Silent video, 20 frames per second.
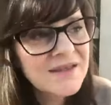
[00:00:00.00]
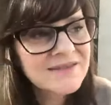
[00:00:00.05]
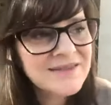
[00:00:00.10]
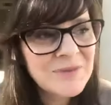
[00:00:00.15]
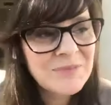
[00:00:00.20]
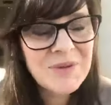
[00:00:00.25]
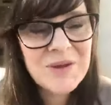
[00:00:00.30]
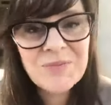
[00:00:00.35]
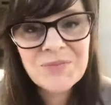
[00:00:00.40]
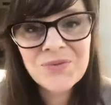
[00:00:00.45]

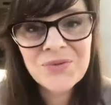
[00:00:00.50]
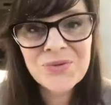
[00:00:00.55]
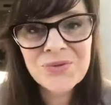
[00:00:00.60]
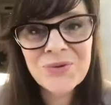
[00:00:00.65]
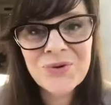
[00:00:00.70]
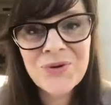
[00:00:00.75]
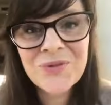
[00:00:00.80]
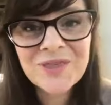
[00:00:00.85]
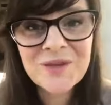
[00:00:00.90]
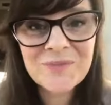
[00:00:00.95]
Some people
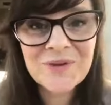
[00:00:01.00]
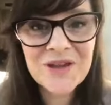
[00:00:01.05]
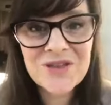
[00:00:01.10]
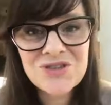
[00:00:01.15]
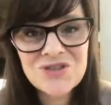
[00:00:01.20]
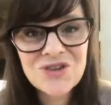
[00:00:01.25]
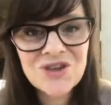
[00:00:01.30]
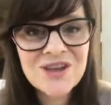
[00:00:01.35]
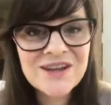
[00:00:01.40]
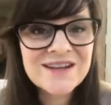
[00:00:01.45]
thought that my
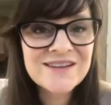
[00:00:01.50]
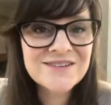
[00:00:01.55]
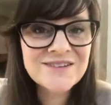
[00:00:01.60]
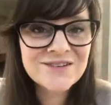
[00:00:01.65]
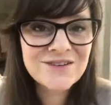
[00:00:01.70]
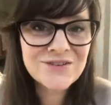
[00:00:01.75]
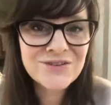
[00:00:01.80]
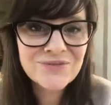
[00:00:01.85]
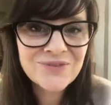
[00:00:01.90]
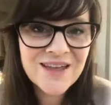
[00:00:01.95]
journey to
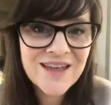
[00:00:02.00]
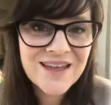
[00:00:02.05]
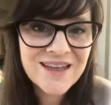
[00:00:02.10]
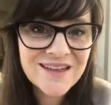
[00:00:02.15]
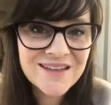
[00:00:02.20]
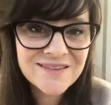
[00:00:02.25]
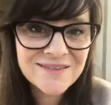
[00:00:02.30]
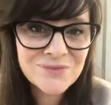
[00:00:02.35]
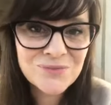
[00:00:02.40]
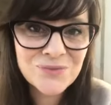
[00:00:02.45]
Las
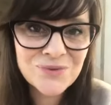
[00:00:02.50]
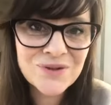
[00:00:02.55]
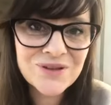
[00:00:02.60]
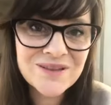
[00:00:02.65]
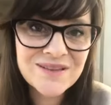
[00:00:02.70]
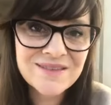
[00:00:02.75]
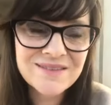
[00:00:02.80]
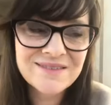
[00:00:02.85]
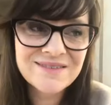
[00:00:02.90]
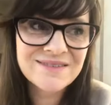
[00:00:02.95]
Vegas
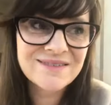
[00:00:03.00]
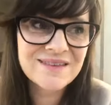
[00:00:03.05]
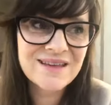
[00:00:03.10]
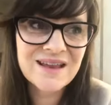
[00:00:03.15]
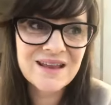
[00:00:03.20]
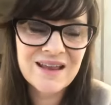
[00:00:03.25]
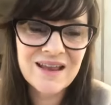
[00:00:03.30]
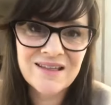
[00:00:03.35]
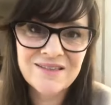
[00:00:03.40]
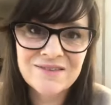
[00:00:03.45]
was
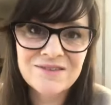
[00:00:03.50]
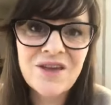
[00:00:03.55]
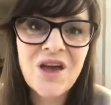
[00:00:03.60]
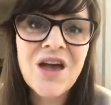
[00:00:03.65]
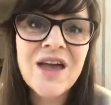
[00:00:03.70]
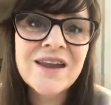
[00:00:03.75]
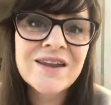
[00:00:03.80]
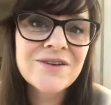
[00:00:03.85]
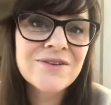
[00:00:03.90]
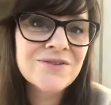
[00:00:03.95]
a
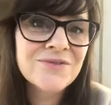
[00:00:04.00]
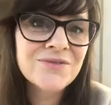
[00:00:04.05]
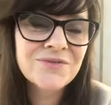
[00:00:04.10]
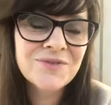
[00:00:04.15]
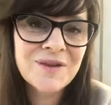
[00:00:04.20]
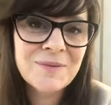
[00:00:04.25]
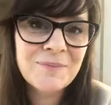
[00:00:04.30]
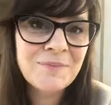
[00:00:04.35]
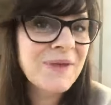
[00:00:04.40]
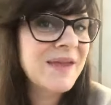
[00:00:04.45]
sign of
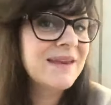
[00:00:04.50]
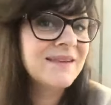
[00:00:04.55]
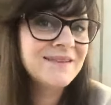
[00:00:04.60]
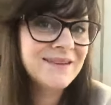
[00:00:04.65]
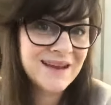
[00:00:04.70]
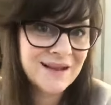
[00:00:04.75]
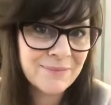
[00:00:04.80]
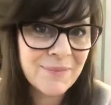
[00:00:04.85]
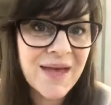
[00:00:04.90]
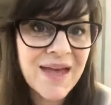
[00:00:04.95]

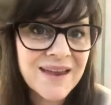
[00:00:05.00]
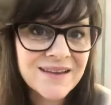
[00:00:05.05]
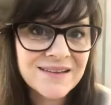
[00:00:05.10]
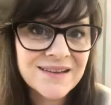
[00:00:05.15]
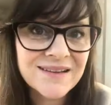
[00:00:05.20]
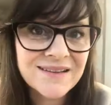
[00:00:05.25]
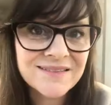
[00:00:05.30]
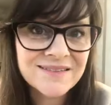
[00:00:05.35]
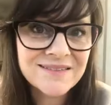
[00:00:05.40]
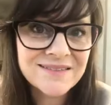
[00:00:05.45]
impending
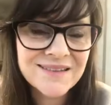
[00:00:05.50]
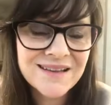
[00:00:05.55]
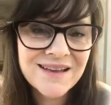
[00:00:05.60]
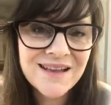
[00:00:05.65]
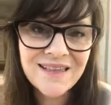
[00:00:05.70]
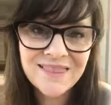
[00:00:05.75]
madness,